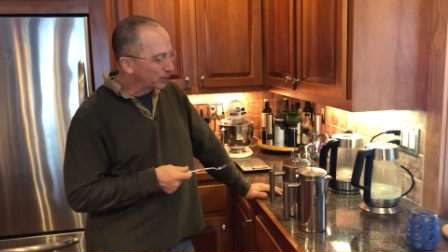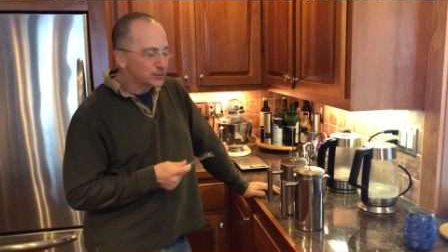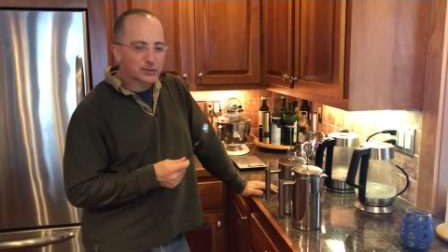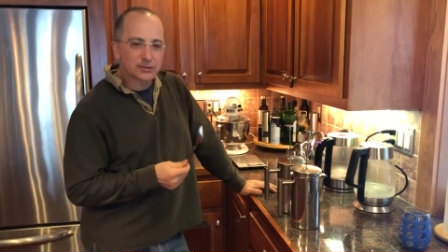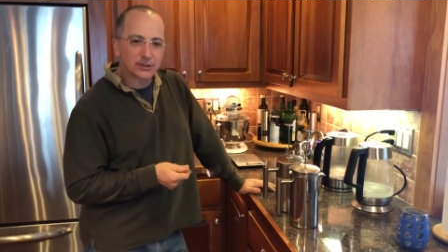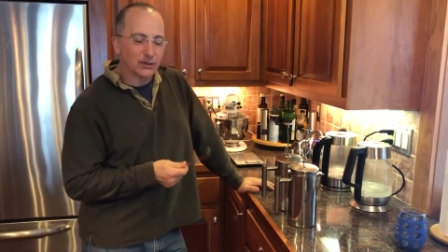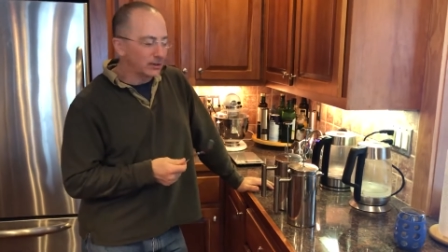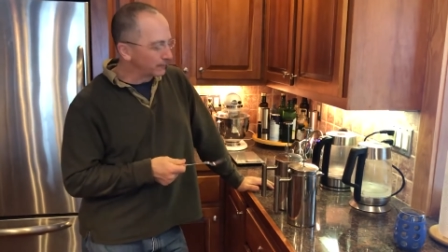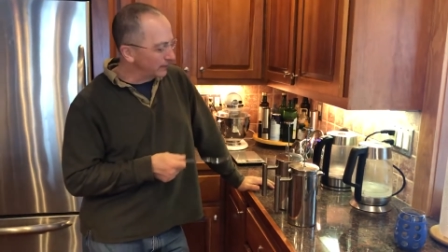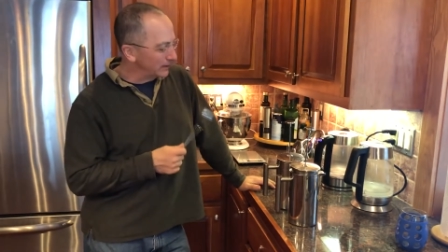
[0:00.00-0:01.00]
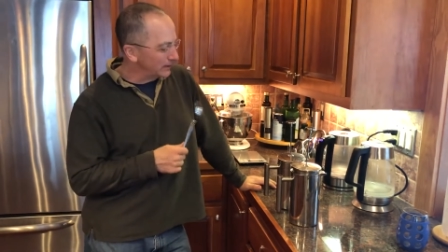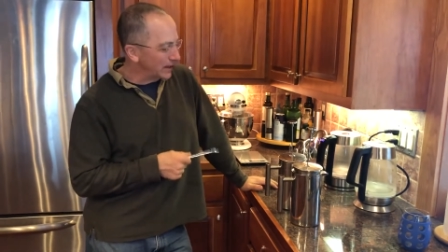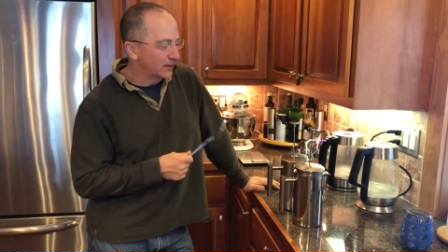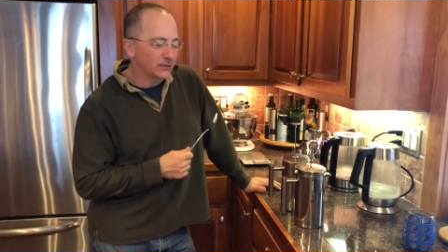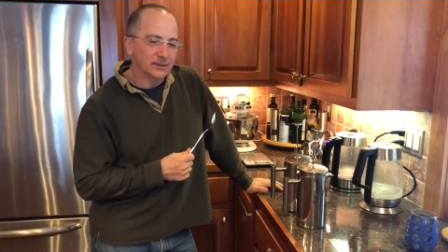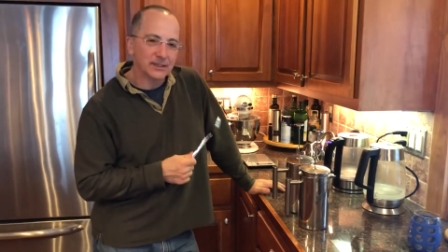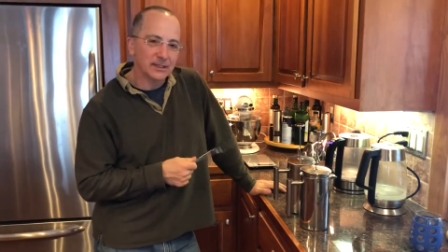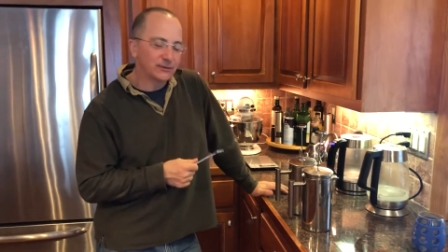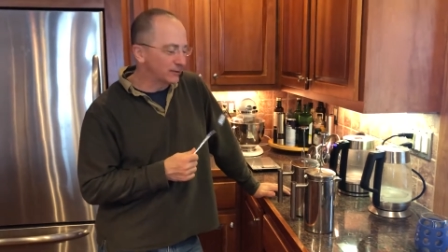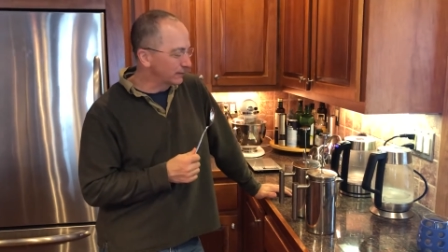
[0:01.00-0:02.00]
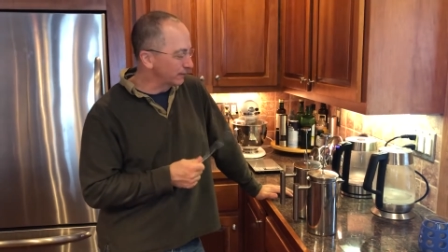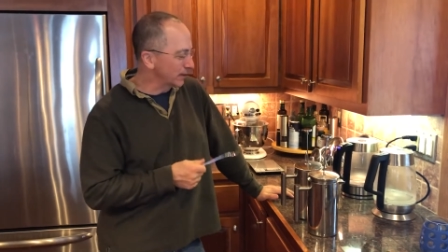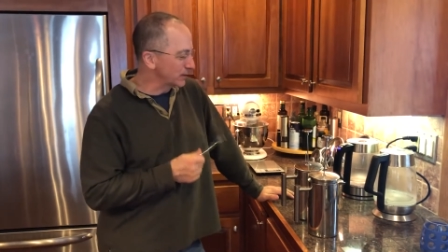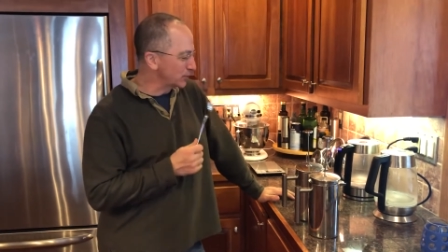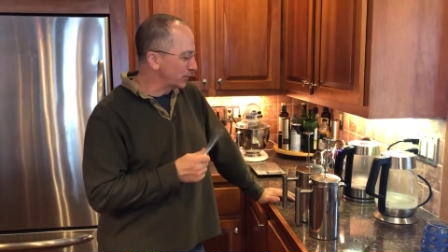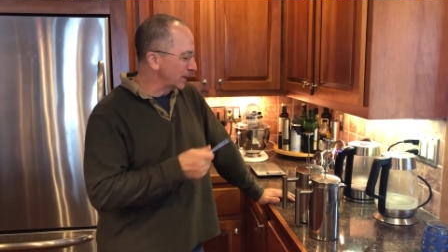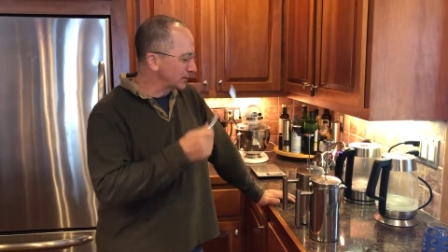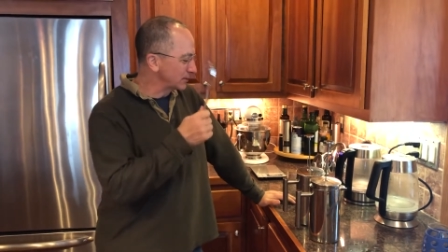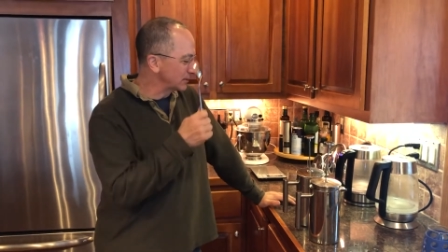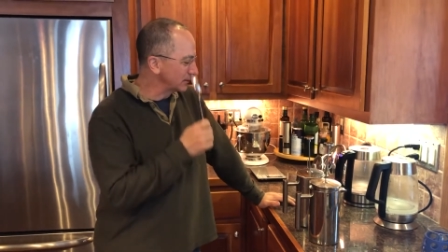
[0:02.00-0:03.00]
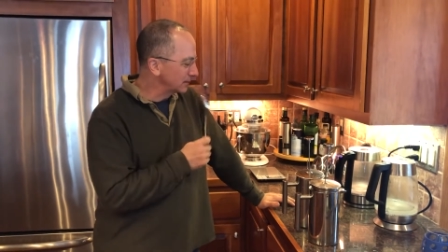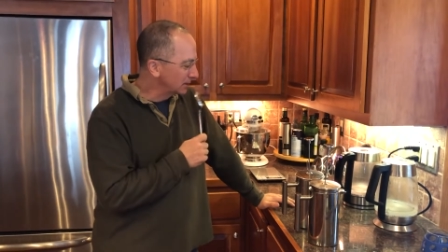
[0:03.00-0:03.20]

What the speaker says: push the coffee down into the French press